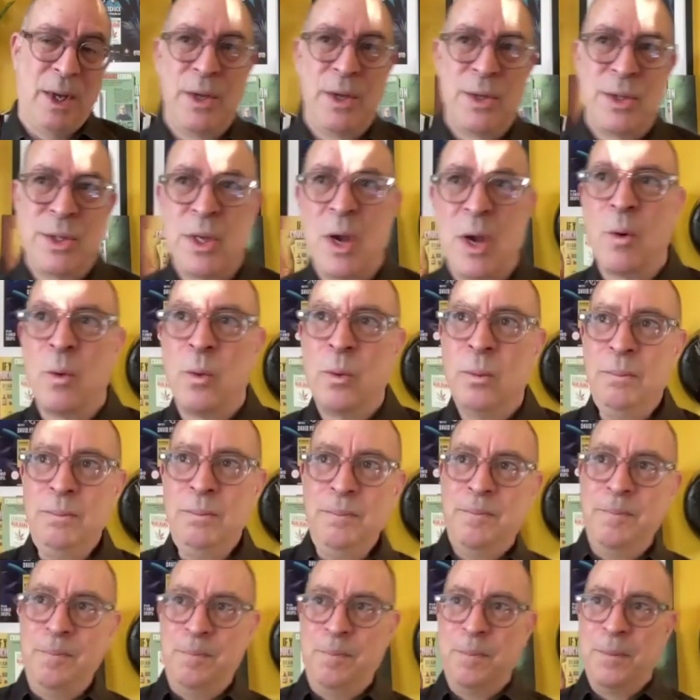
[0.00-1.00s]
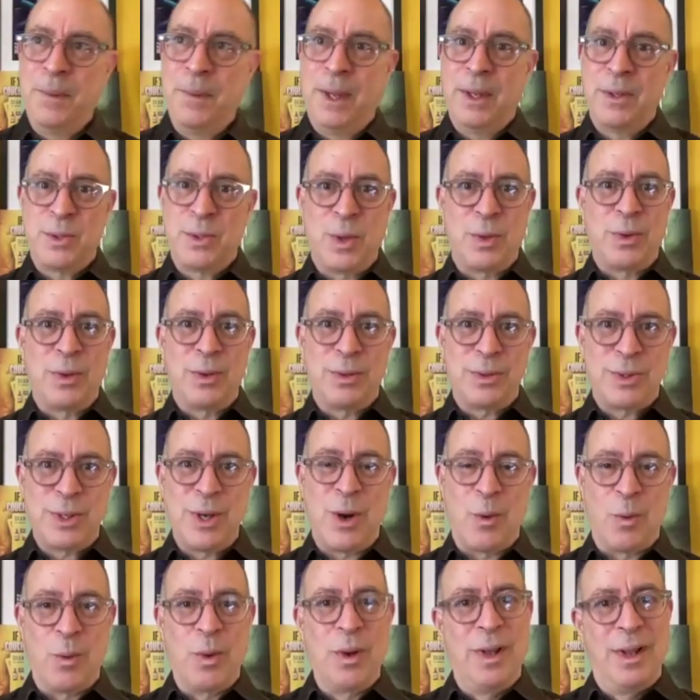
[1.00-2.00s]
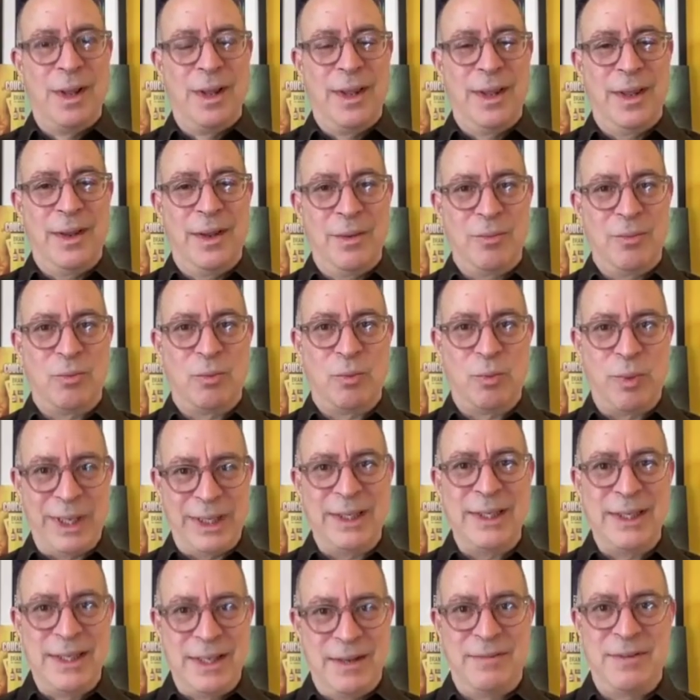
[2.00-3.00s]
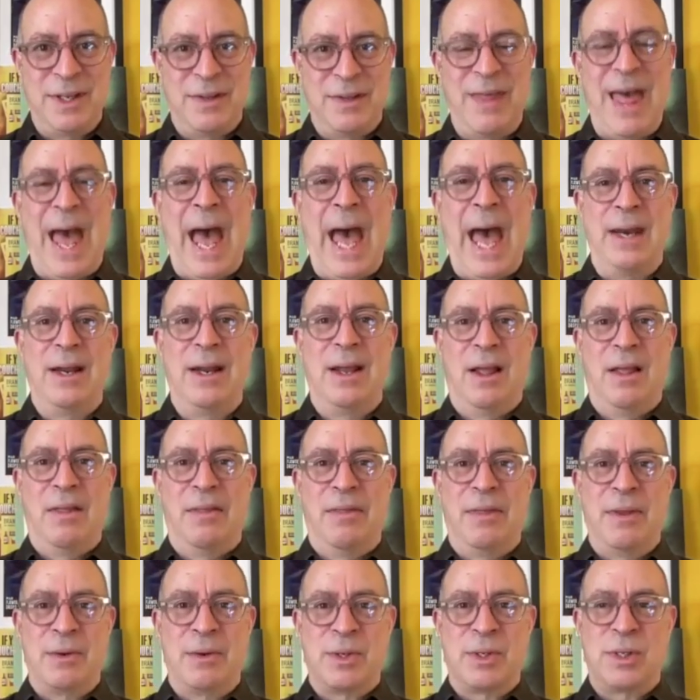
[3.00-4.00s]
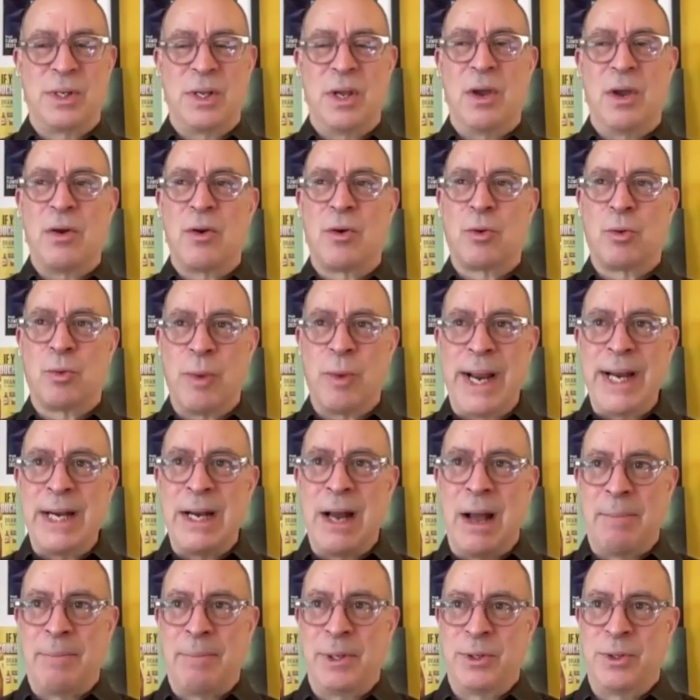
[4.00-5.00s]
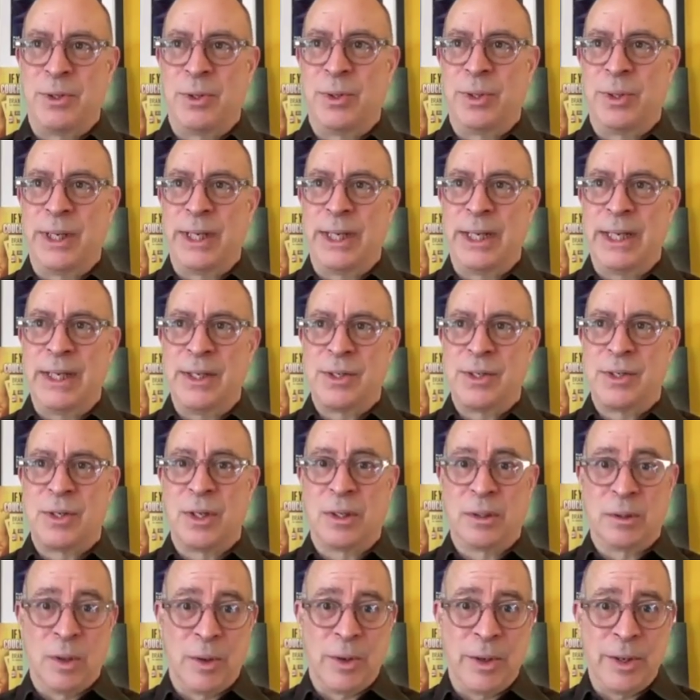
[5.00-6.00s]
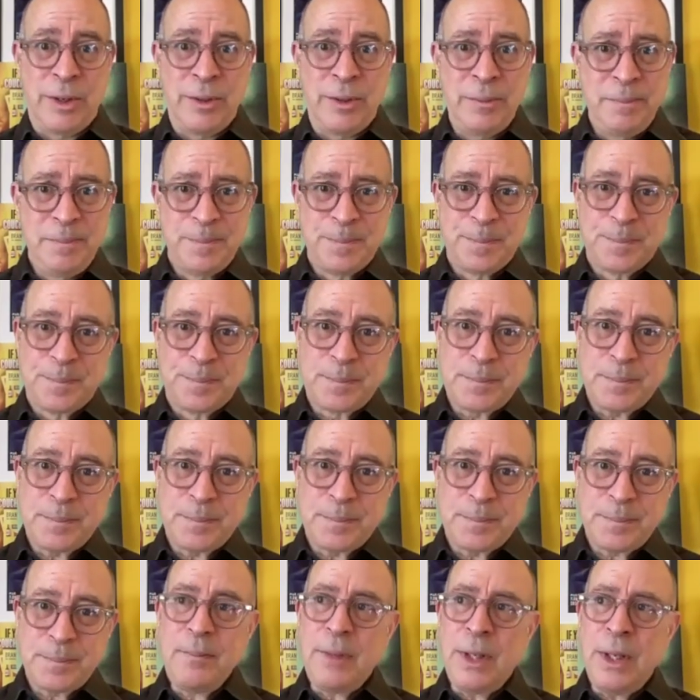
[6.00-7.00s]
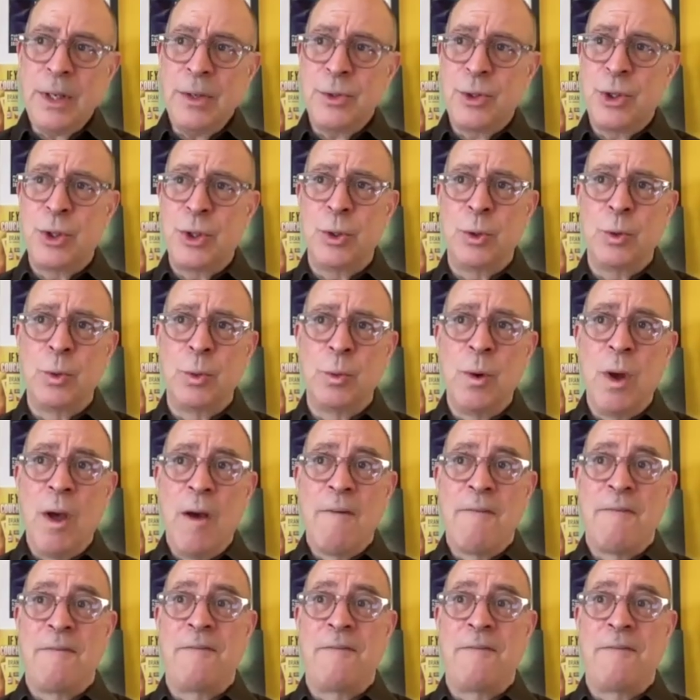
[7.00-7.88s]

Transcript: So, so relative to that, there's great opportunities to learn, to